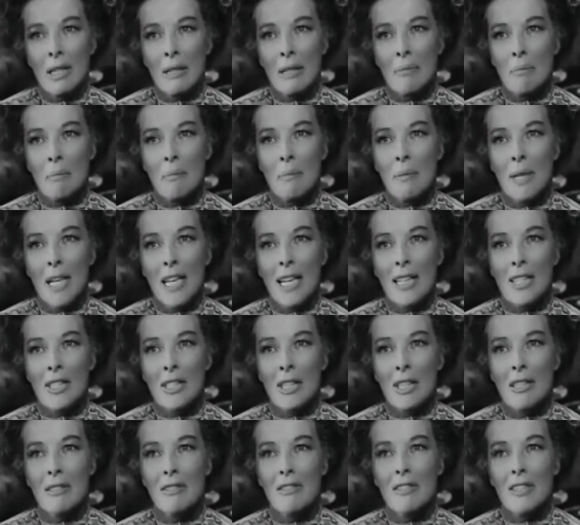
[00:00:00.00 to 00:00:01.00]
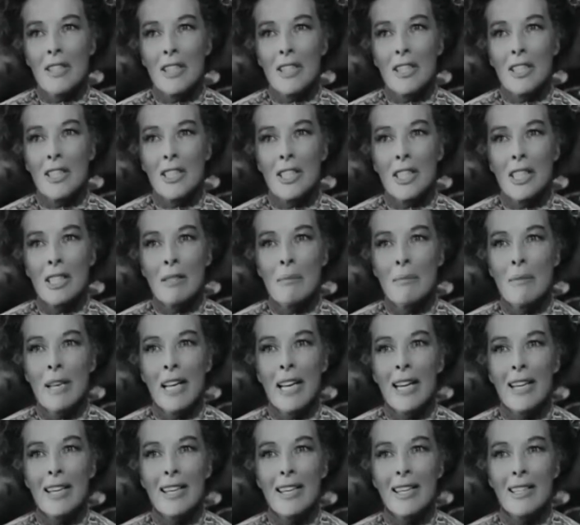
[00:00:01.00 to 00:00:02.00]
1963,
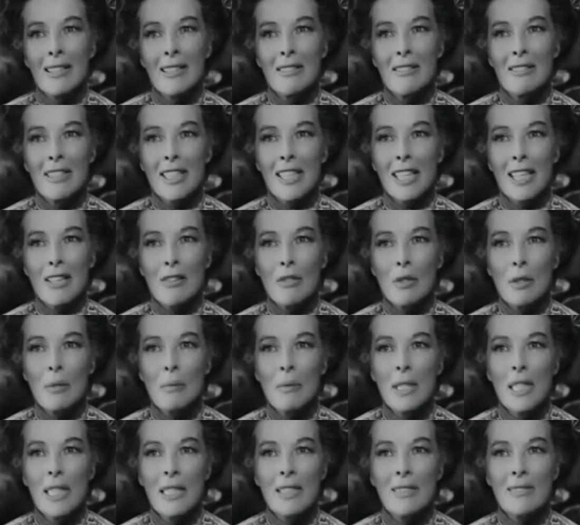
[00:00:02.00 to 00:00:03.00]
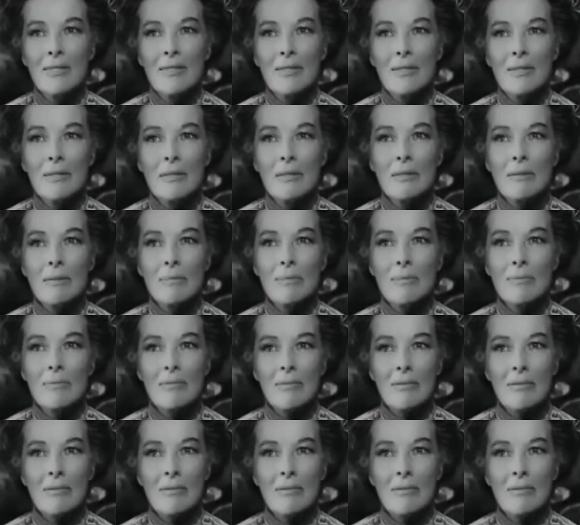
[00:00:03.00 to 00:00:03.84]
Hepburn for Long Day's Journey into Night,